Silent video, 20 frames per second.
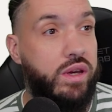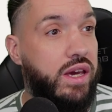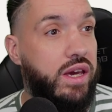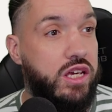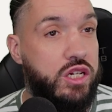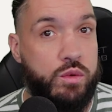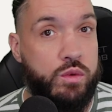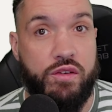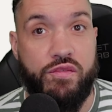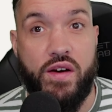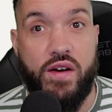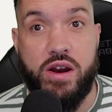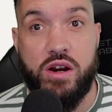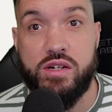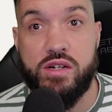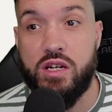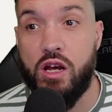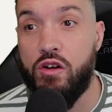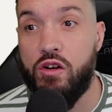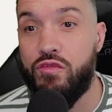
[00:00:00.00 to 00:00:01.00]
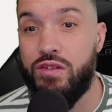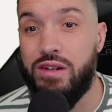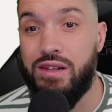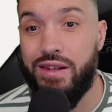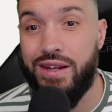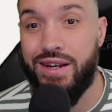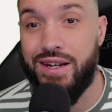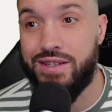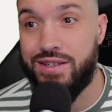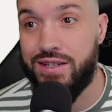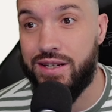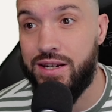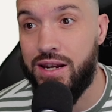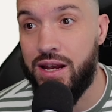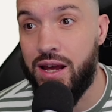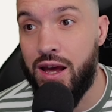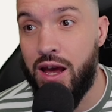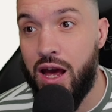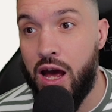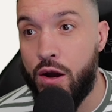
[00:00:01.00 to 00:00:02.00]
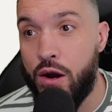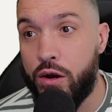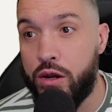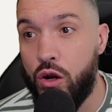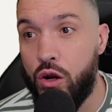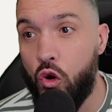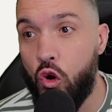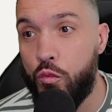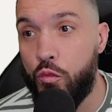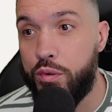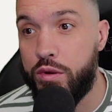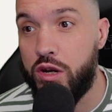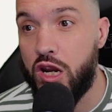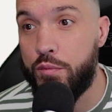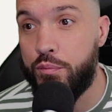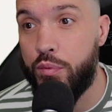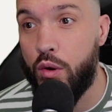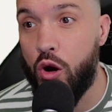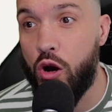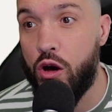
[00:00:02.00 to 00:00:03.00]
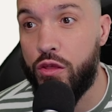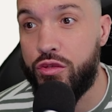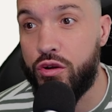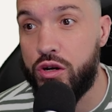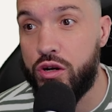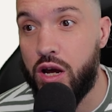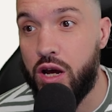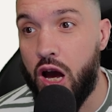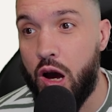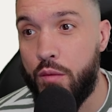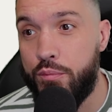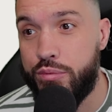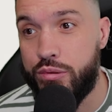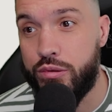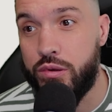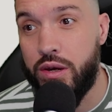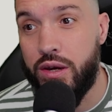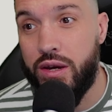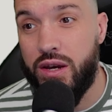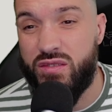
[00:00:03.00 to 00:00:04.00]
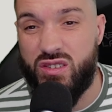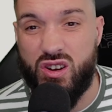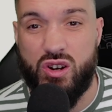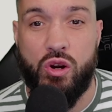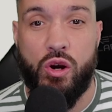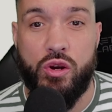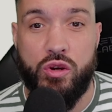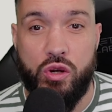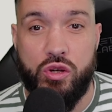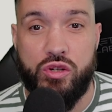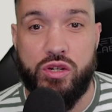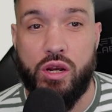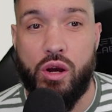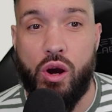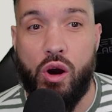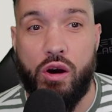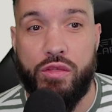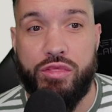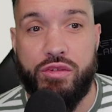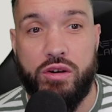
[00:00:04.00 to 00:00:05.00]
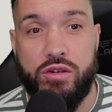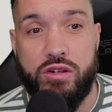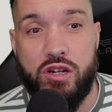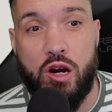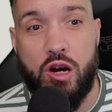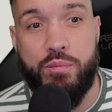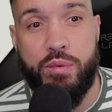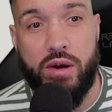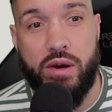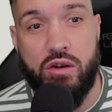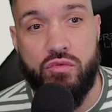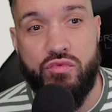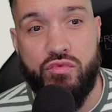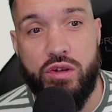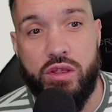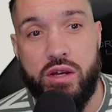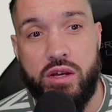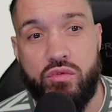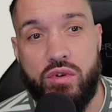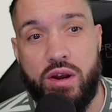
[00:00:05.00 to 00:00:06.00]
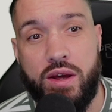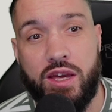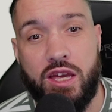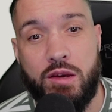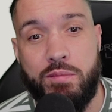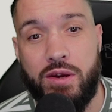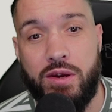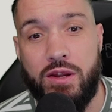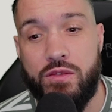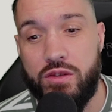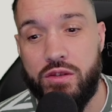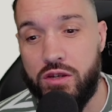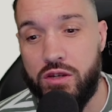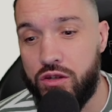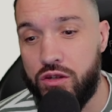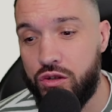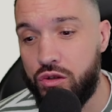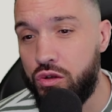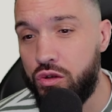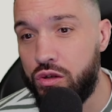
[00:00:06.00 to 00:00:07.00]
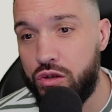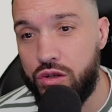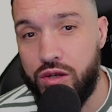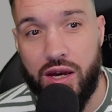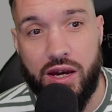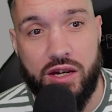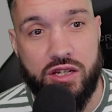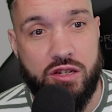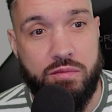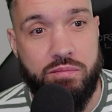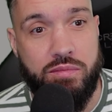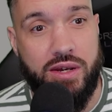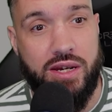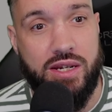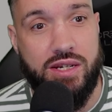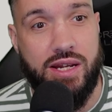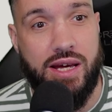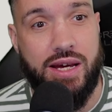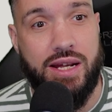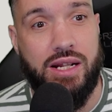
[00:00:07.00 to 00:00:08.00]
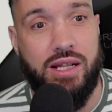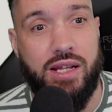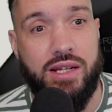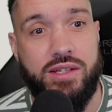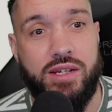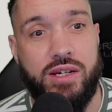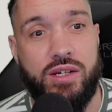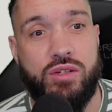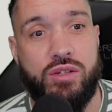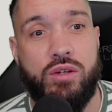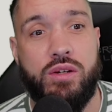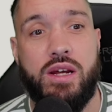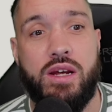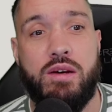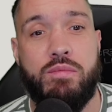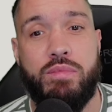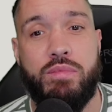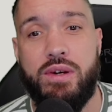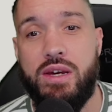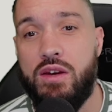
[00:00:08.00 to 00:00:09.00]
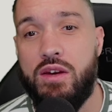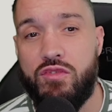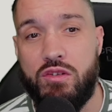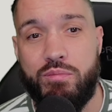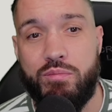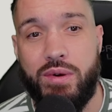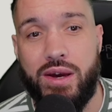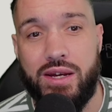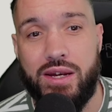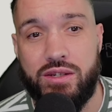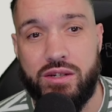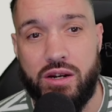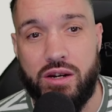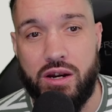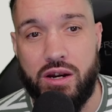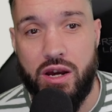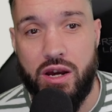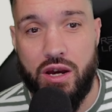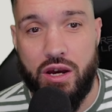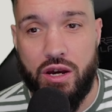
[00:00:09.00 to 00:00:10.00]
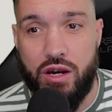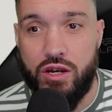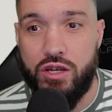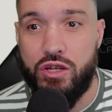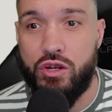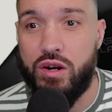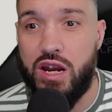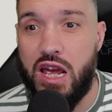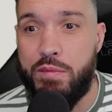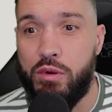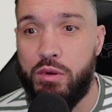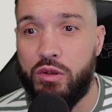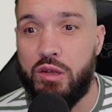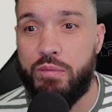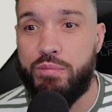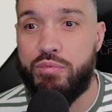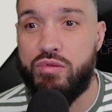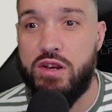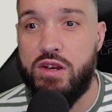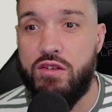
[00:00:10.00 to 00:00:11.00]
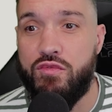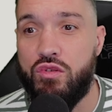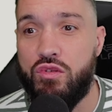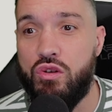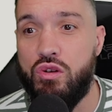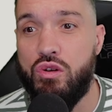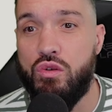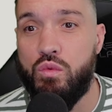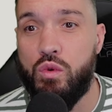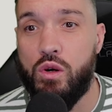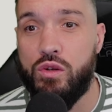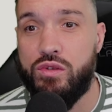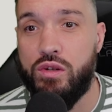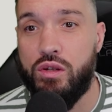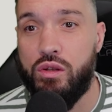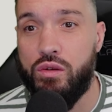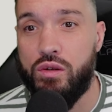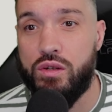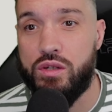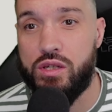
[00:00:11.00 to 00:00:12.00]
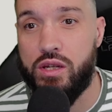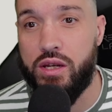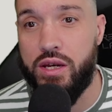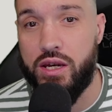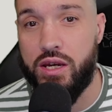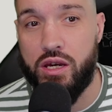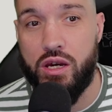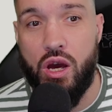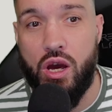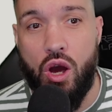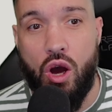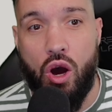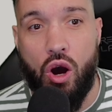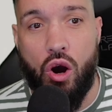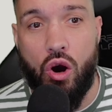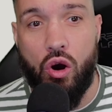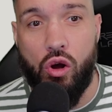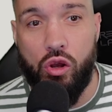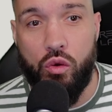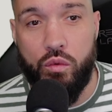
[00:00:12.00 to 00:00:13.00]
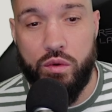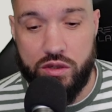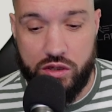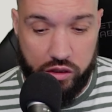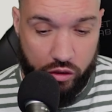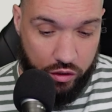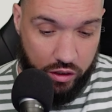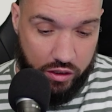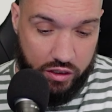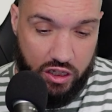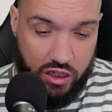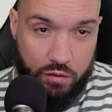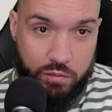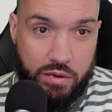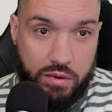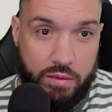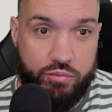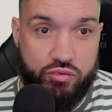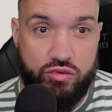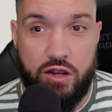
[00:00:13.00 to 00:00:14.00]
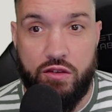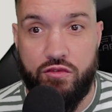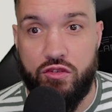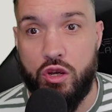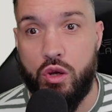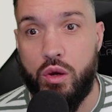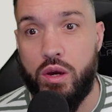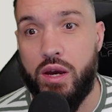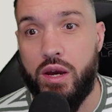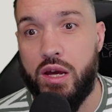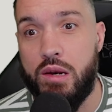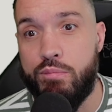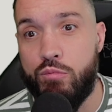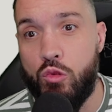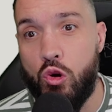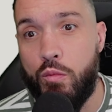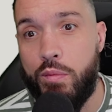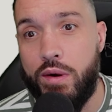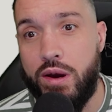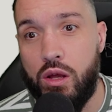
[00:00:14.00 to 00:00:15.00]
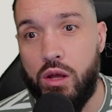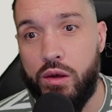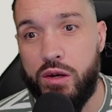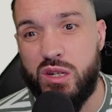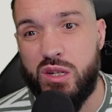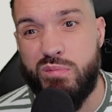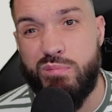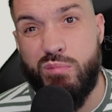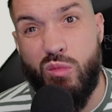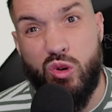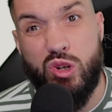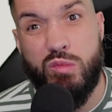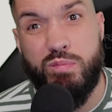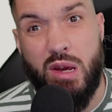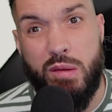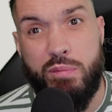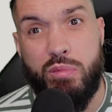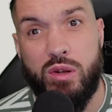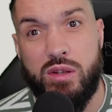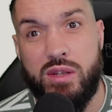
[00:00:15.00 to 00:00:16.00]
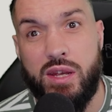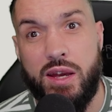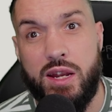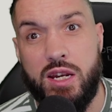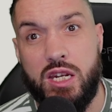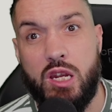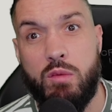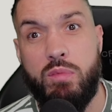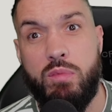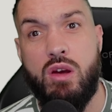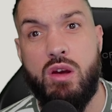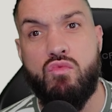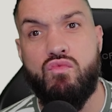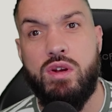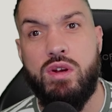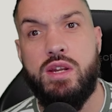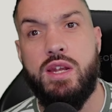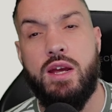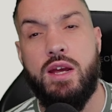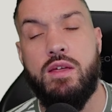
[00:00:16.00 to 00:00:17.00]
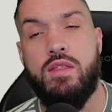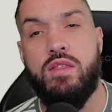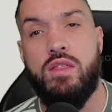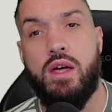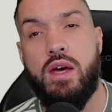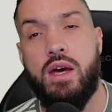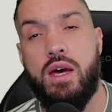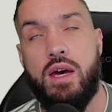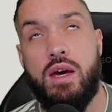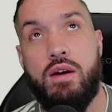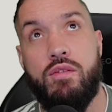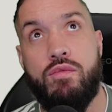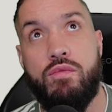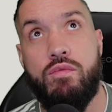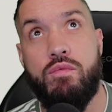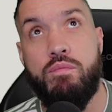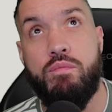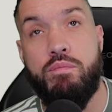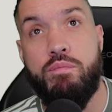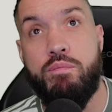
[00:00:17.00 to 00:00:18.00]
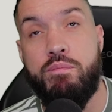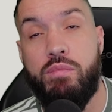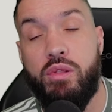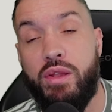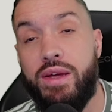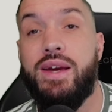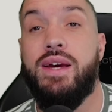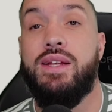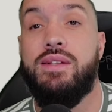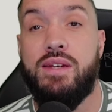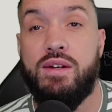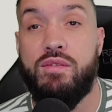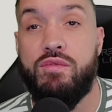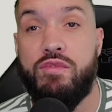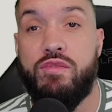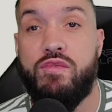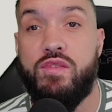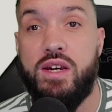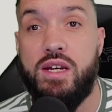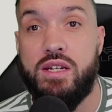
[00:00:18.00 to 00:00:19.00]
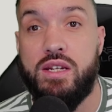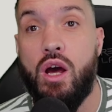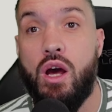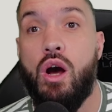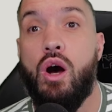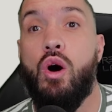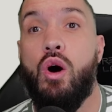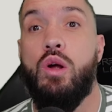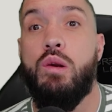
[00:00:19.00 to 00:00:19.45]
so we find ourselves in LinkedIn. I'm going to open up Authored Up. If you're not using Authored Up, I really recommend that you do. You get some nice analytics on it, but even better, you're able to preview what it looks like. Always look to be previewing it in mobile, as most people tend to be reading the LinkedIn feed on